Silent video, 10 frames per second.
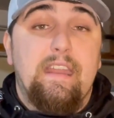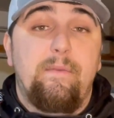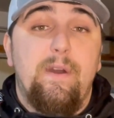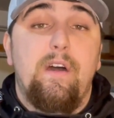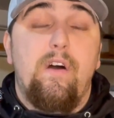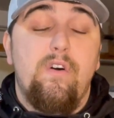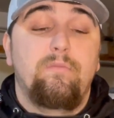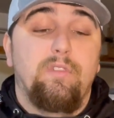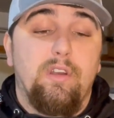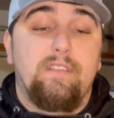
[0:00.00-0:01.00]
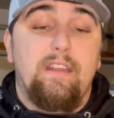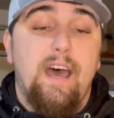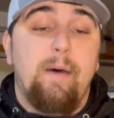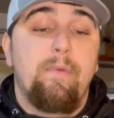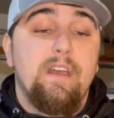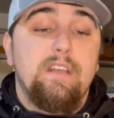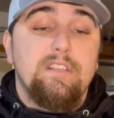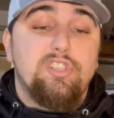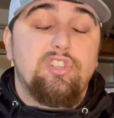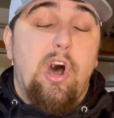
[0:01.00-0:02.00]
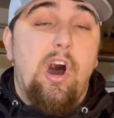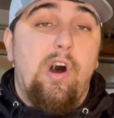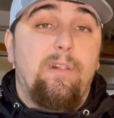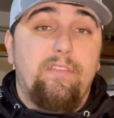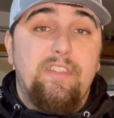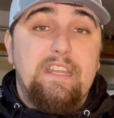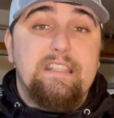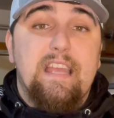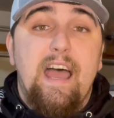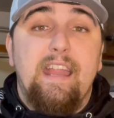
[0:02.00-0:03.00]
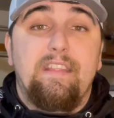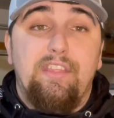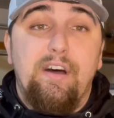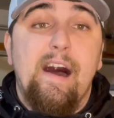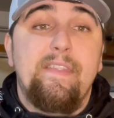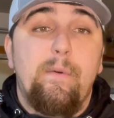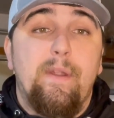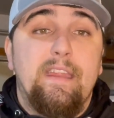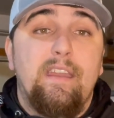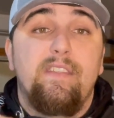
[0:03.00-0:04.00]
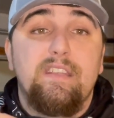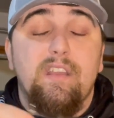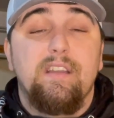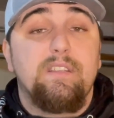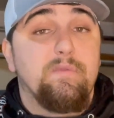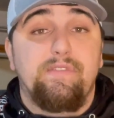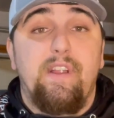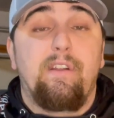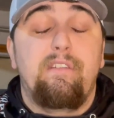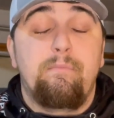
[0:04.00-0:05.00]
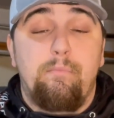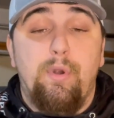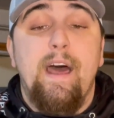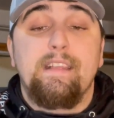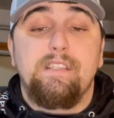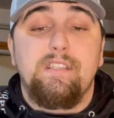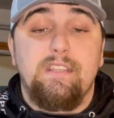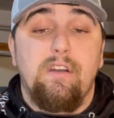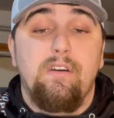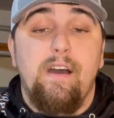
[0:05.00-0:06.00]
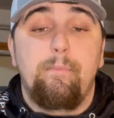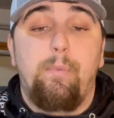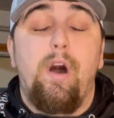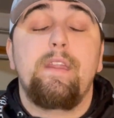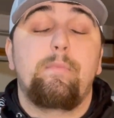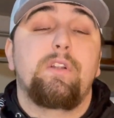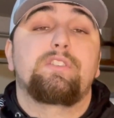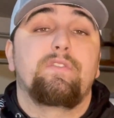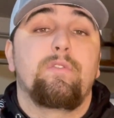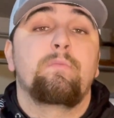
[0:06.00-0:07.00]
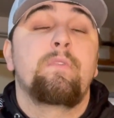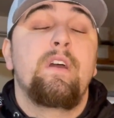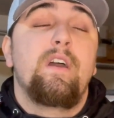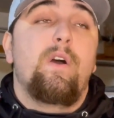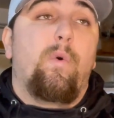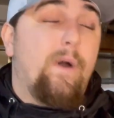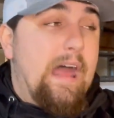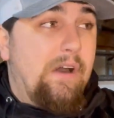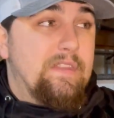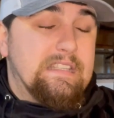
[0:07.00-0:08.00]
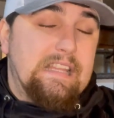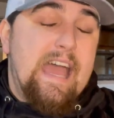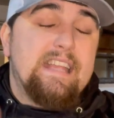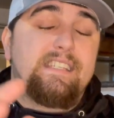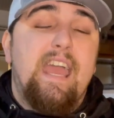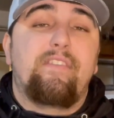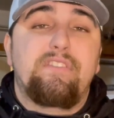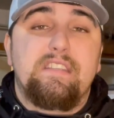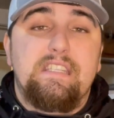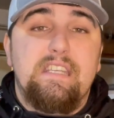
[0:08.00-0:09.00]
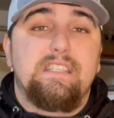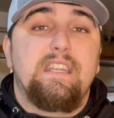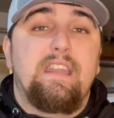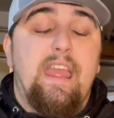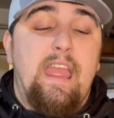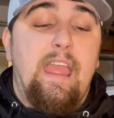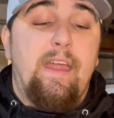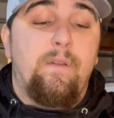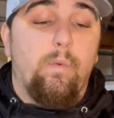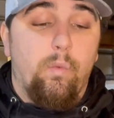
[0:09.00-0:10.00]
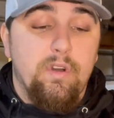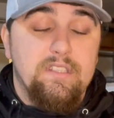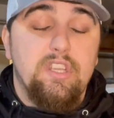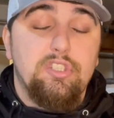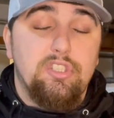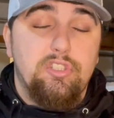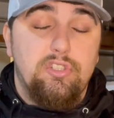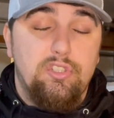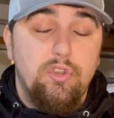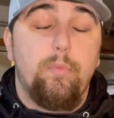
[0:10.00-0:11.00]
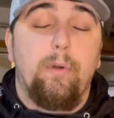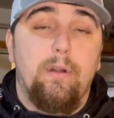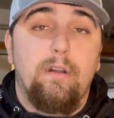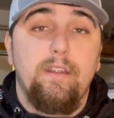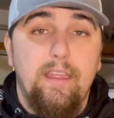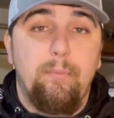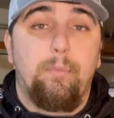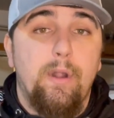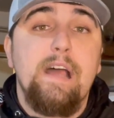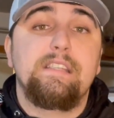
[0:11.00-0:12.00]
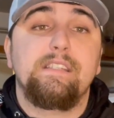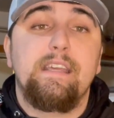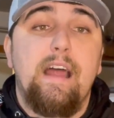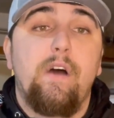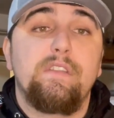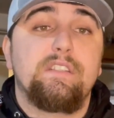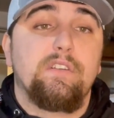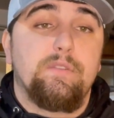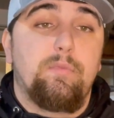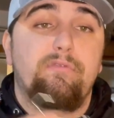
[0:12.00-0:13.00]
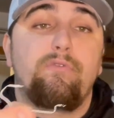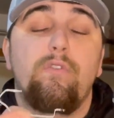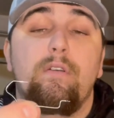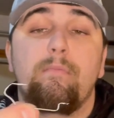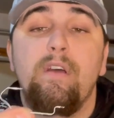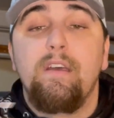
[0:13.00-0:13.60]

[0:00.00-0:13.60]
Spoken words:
I went home, looked it up, saw all of the design and thought that went into these hooks, and was very impressed. So I bought a bunch of them, went out this last half of the season, and was super impressed in how these hooks perform.